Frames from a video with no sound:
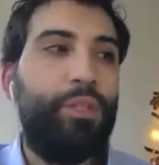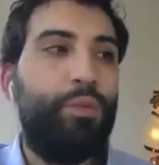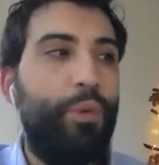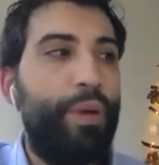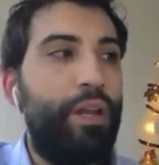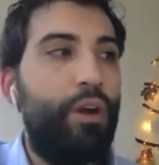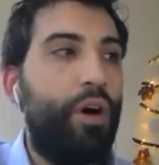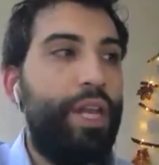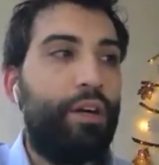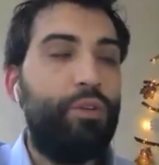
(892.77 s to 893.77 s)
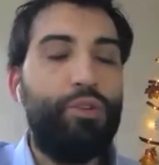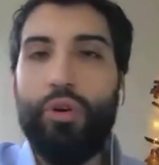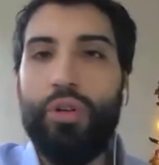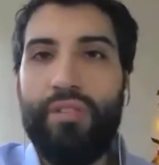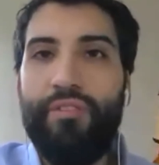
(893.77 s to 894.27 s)
We will be in a
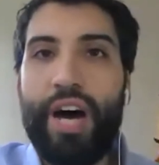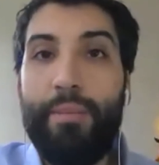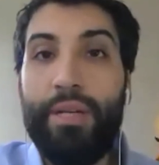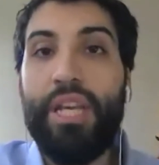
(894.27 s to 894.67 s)
controlled environment,